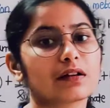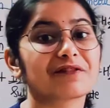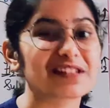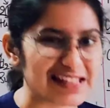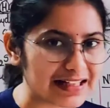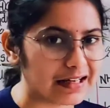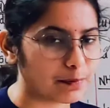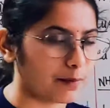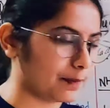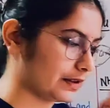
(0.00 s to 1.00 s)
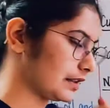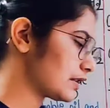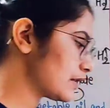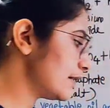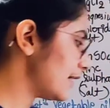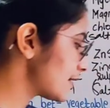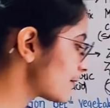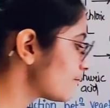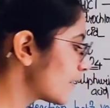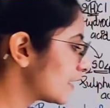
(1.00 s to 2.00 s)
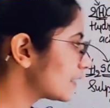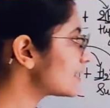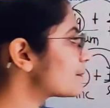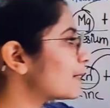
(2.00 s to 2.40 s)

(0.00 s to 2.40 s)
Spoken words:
Physical properties. Yes, this